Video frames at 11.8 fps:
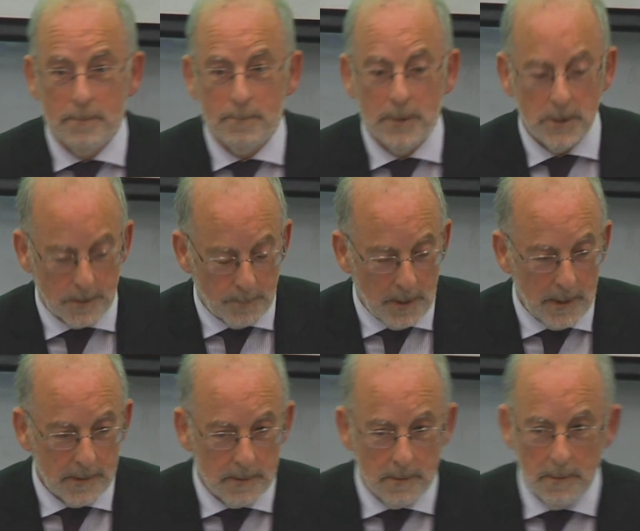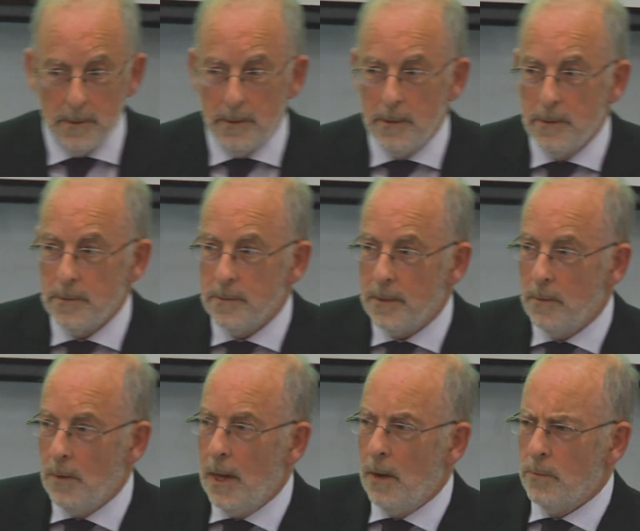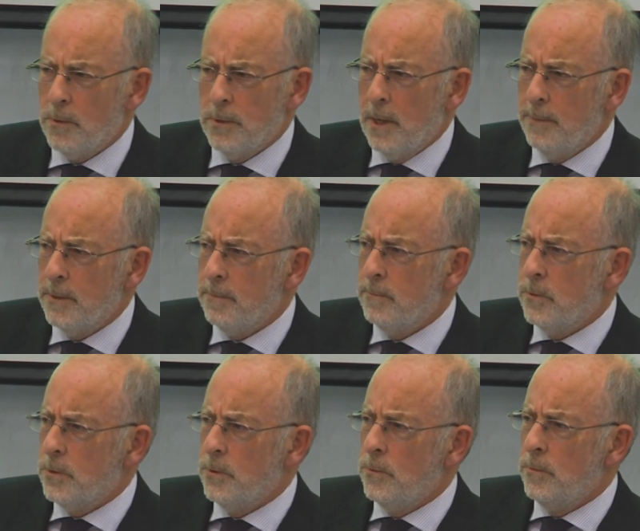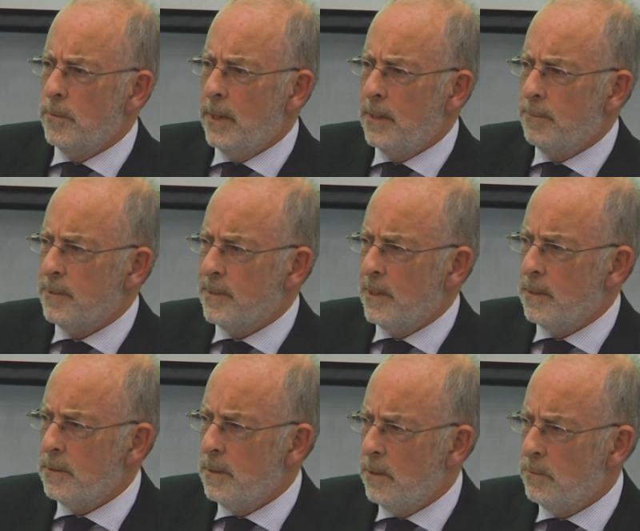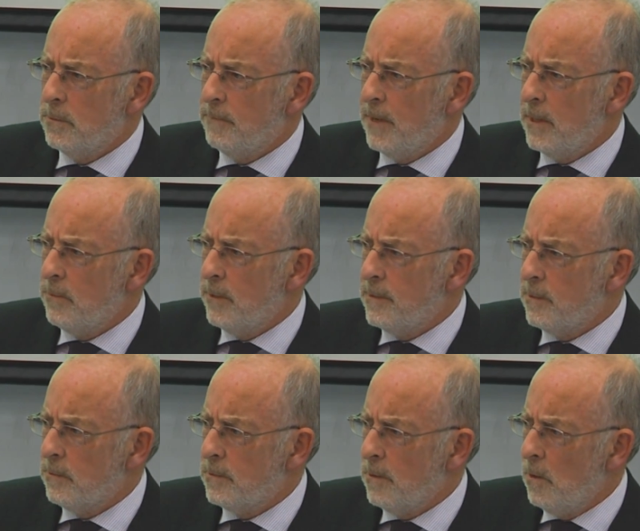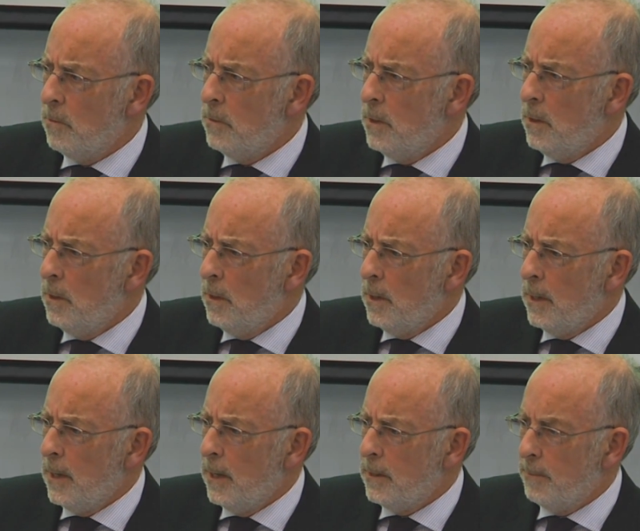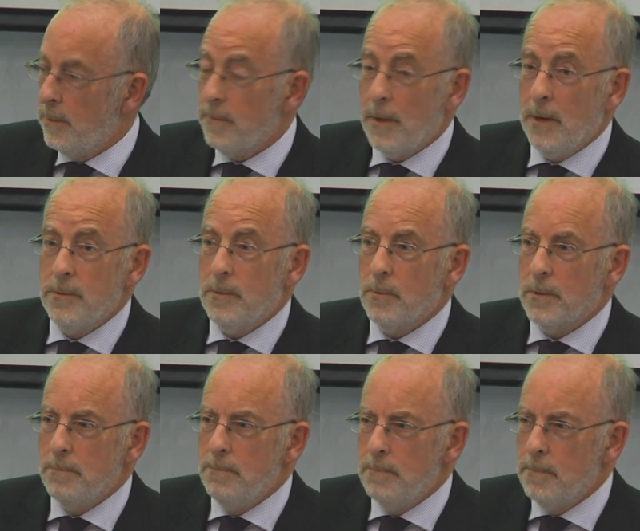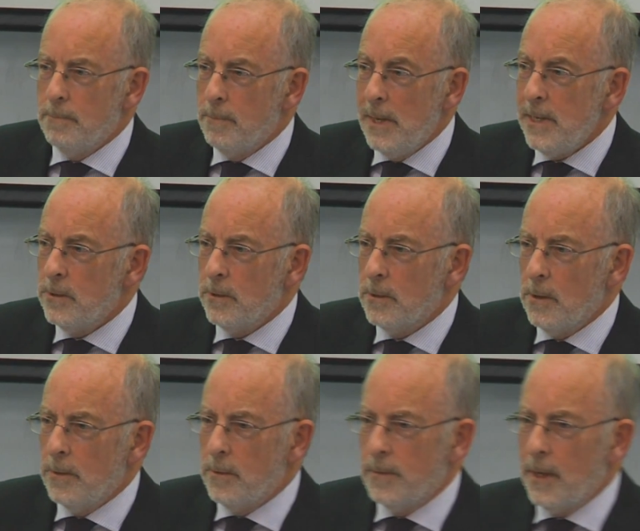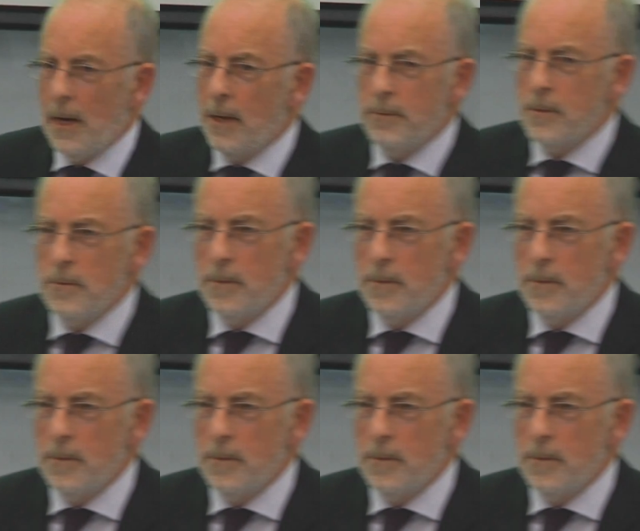purchase price. So you say, well, we're going to limit them to 80% loan-to-value ratio. So, but if the house is worth $1 million, that allows you